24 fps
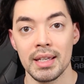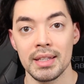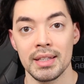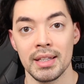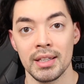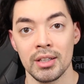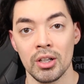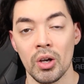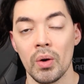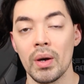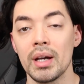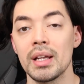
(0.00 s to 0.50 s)

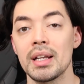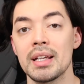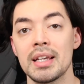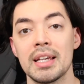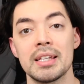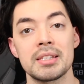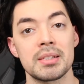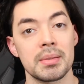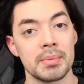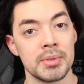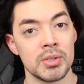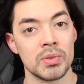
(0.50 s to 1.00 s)
then go ahead and
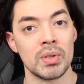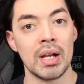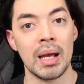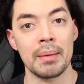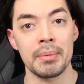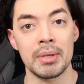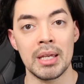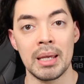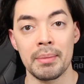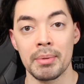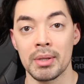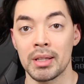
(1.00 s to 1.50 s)
hit
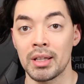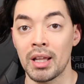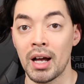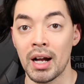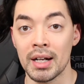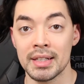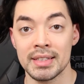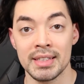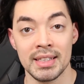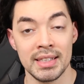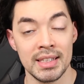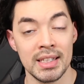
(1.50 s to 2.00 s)
subscribe and keep it
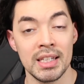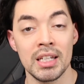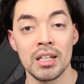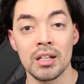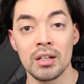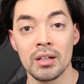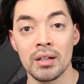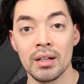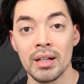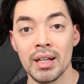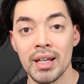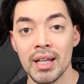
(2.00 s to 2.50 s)
locked in
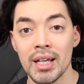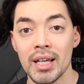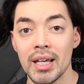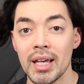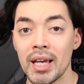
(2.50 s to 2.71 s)
here.